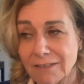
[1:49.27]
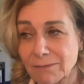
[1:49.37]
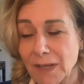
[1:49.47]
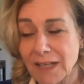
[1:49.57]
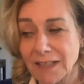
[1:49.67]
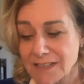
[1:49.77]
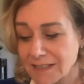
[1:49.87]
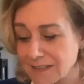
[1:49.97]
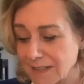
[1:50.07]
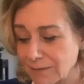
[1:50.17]
of
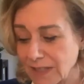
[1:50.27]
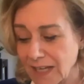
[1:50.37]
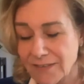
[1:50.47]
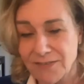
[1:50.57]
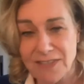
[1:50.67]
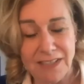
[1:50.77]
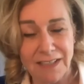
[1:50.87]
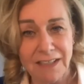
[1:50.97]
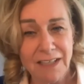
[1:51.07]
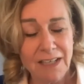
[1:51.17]
politics that we have today